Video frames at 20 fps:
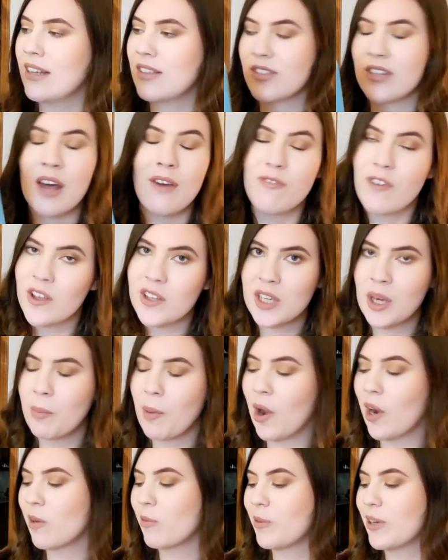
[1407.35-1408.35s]
It's not falling
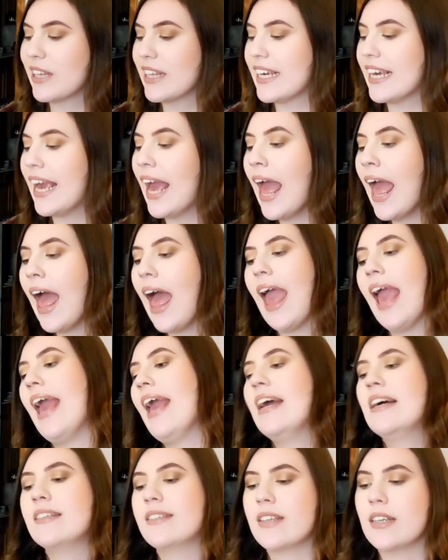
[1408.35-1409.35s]
apart really.
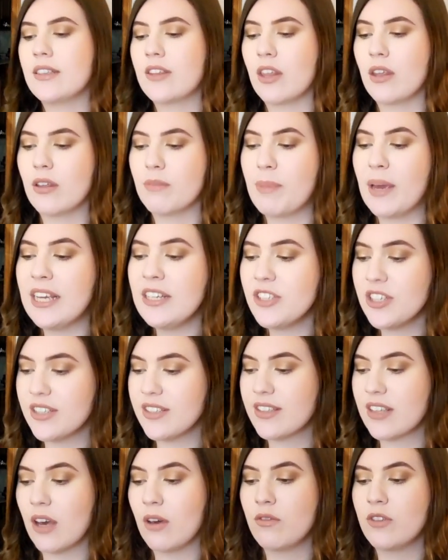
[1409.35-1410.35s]
And the
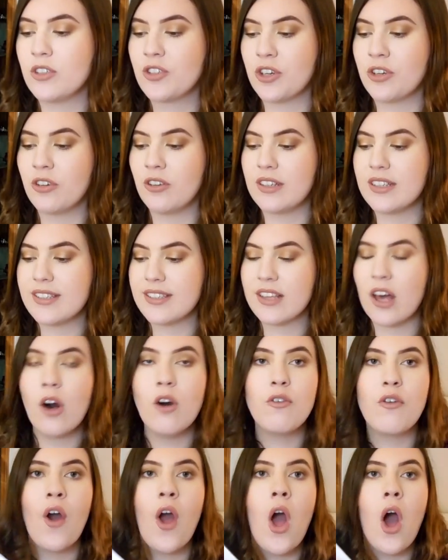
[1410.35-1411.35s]
pages of the journal
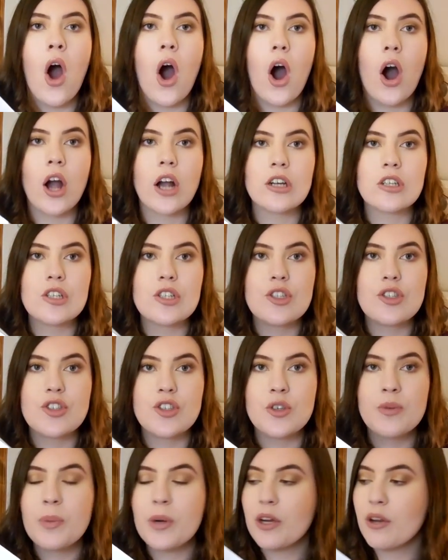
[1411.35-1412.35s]
itself are
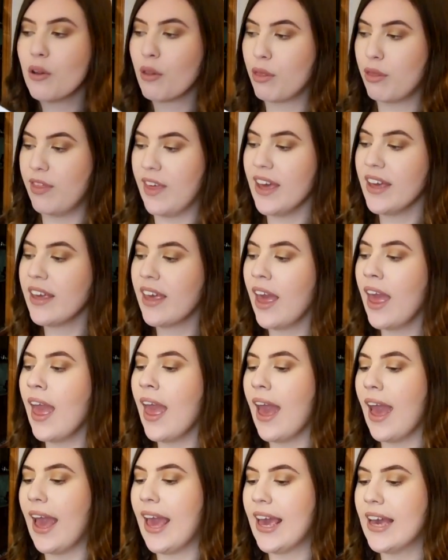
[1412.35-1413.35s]
super thick
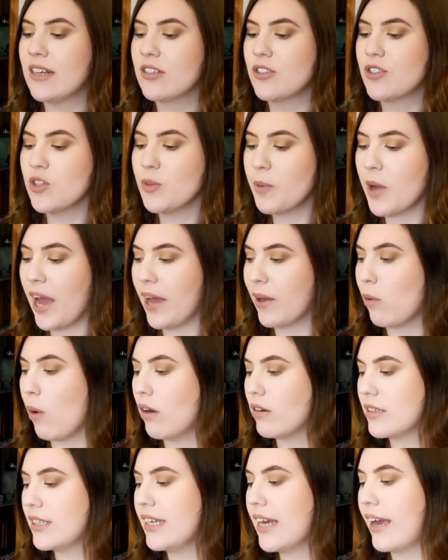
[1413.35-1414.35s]
and super high
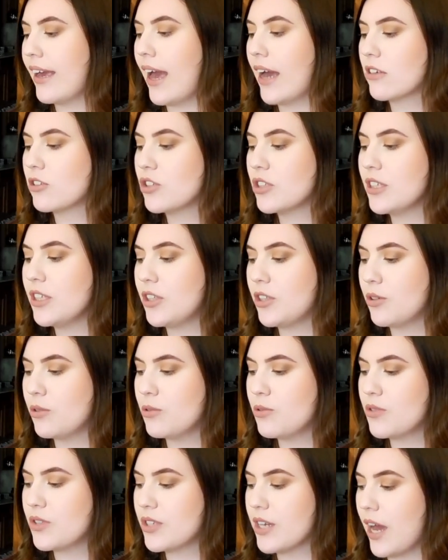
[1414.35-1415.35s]
quality. I actually
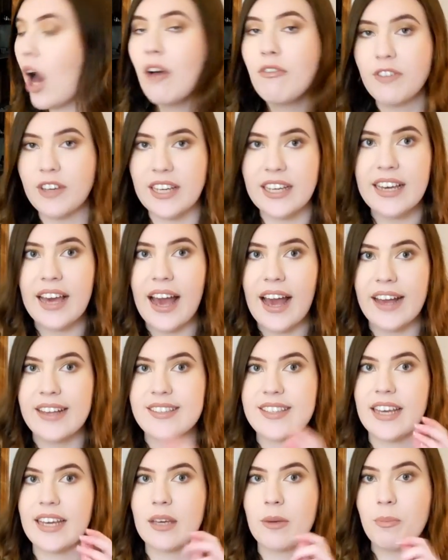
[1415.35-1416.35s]
used coffee
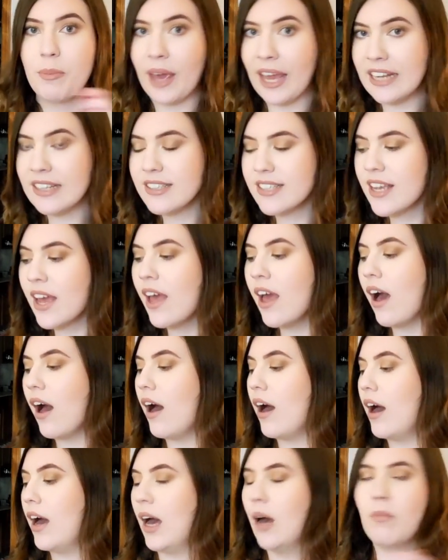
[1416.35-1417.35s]
as like paint,
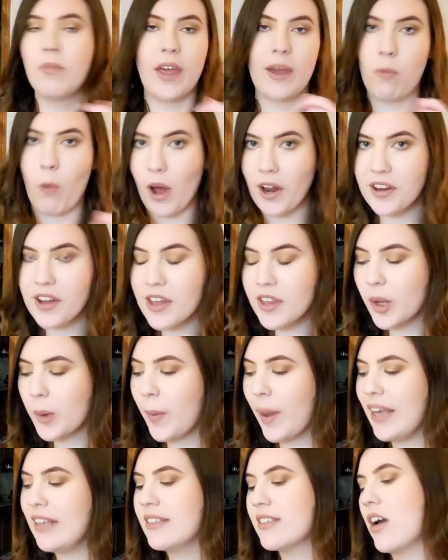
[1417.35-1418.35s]
like
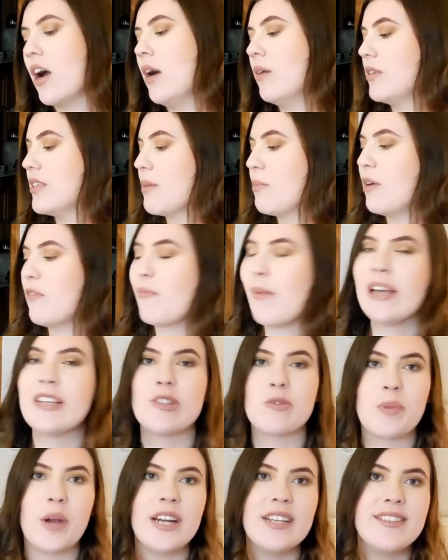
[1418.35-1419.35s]
watercolor paint on some of my
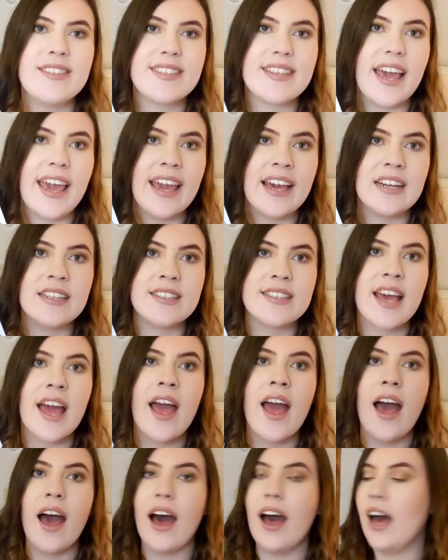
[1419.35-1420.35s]
spreads, and
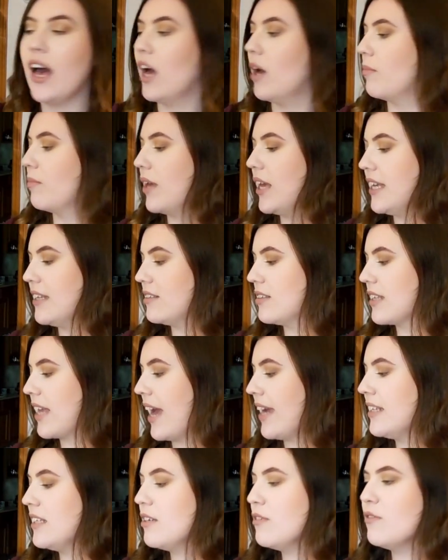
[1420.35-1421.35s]
it
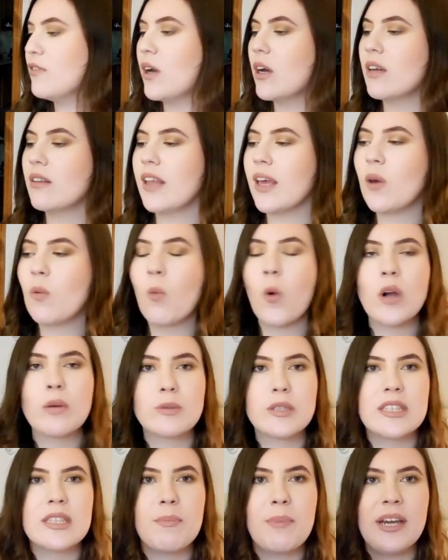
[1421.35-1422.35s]
kind of like
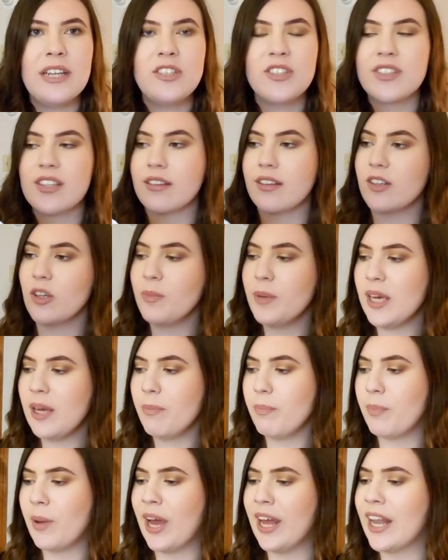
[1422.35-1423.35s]
warped the pages a little
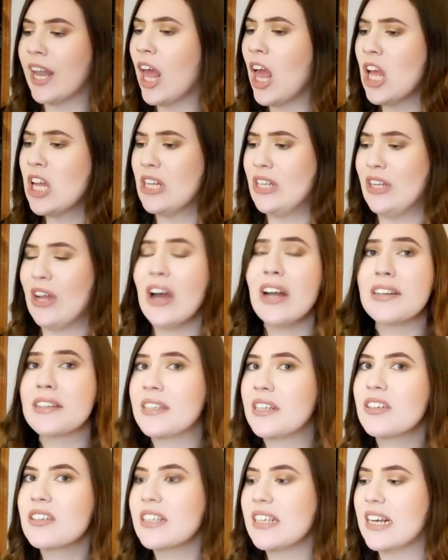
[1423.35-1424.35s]
bit, but not
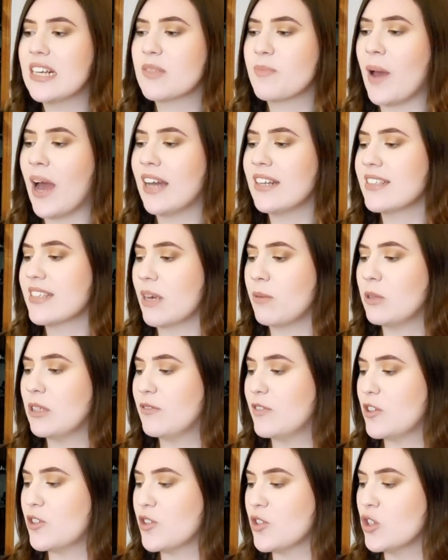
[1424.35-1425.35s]
nearly as bad as I
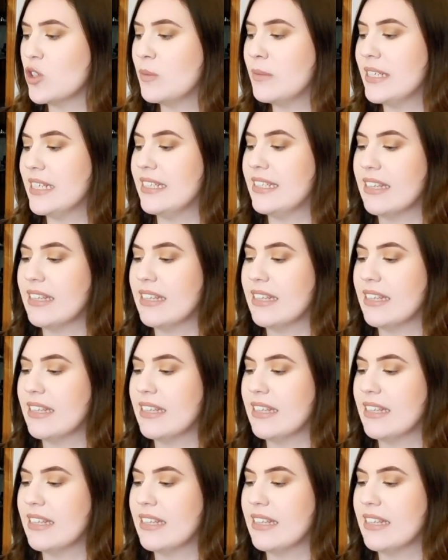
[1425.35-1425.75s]
would have assumed.